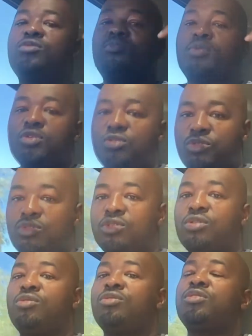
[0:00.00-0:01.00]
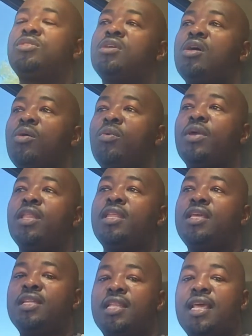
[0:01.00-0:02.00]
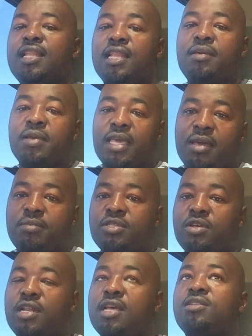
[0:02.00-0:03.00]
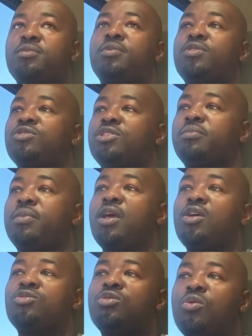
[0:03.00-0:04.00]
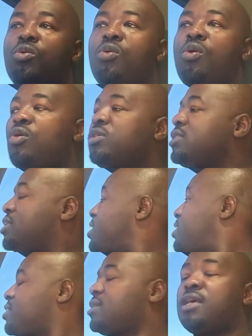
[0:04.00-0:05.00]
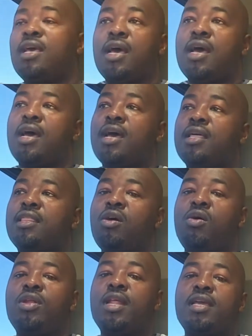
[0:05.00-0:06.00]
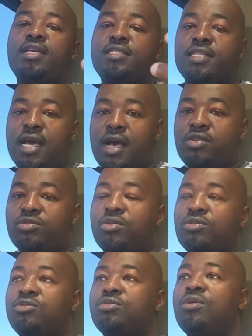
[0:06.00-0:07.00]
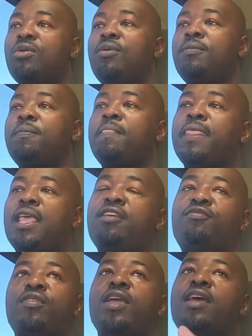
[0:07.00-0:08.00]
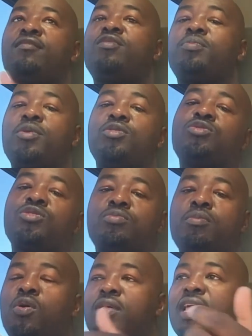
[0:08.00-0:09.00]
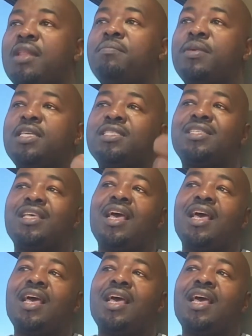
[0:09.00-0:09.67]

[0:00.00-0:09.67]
to produce goods, we need land, labor, capital, and entrepreneurship. So who owns these? The owner is the household. So if we have to produce more, that means